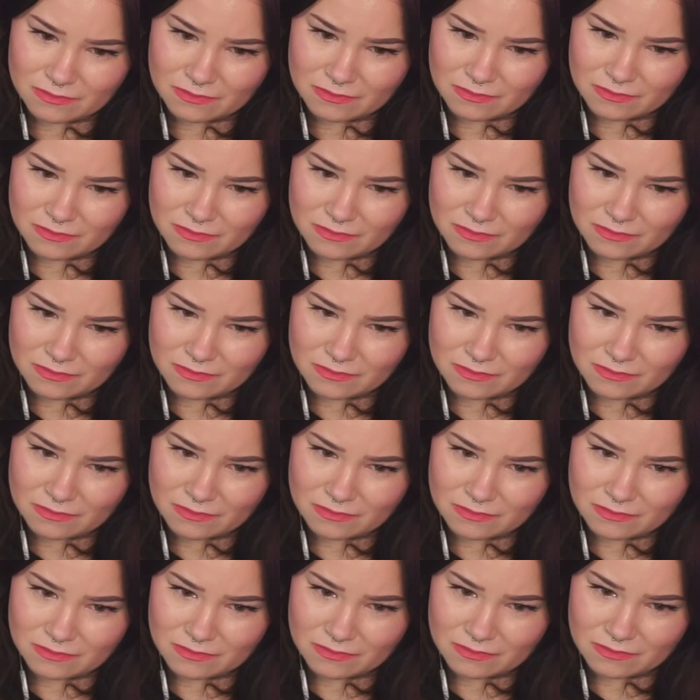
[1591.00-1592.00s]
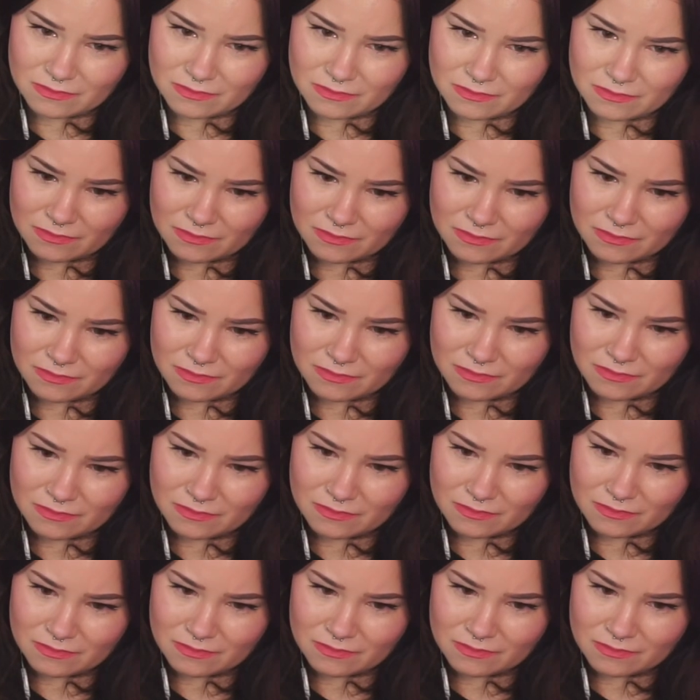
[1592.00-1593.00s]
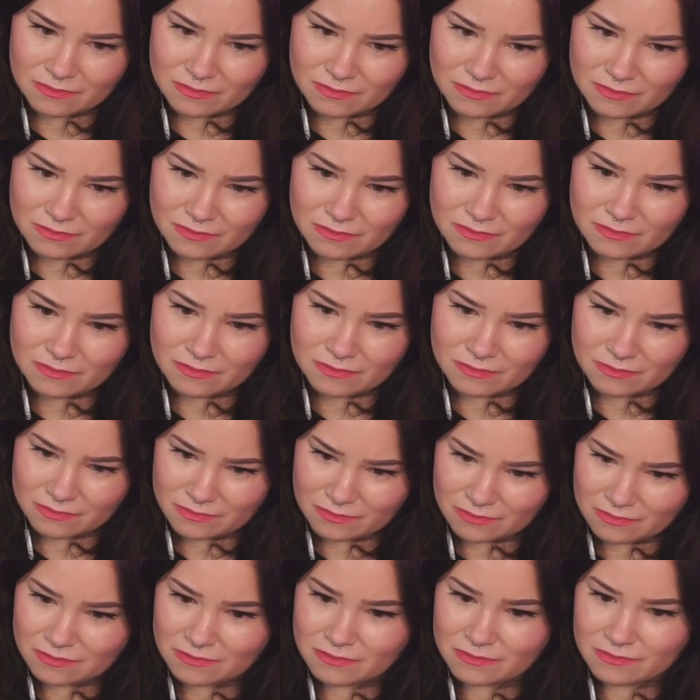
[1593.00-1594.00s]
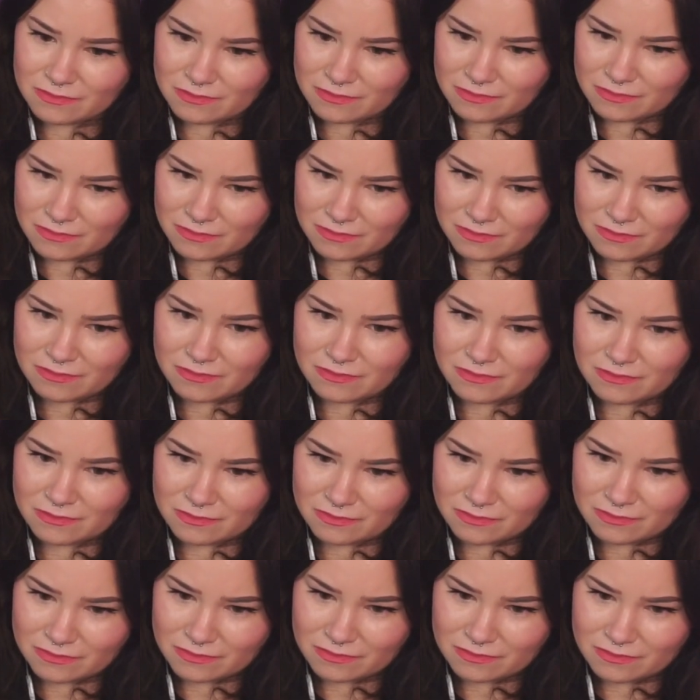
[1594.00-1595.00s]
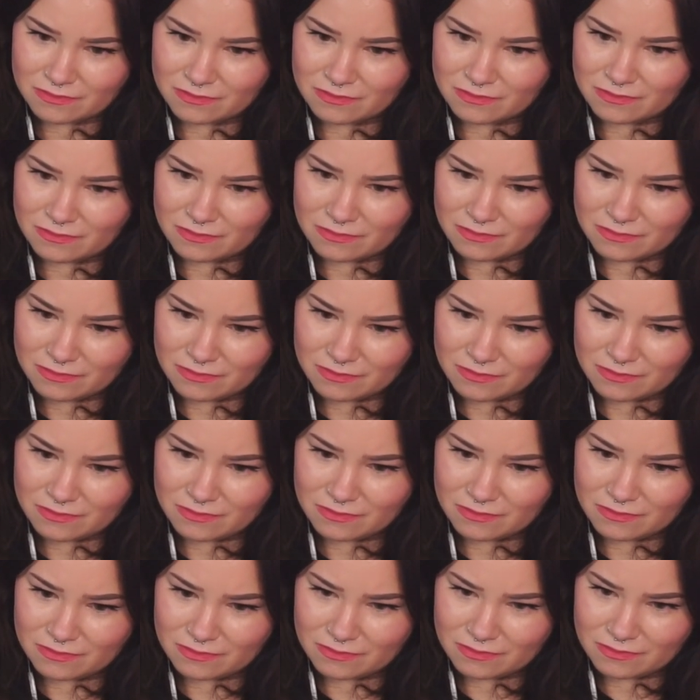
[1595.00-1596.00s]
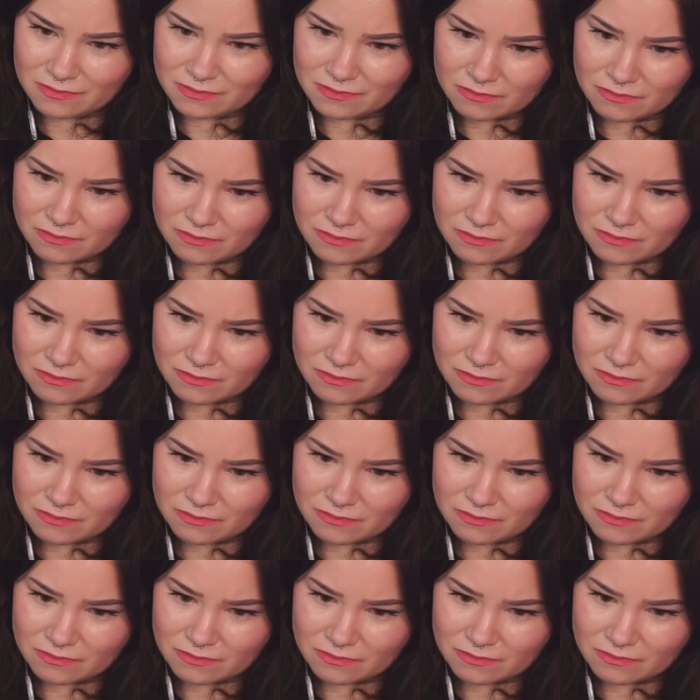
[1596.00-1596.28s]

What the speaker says: [no speech]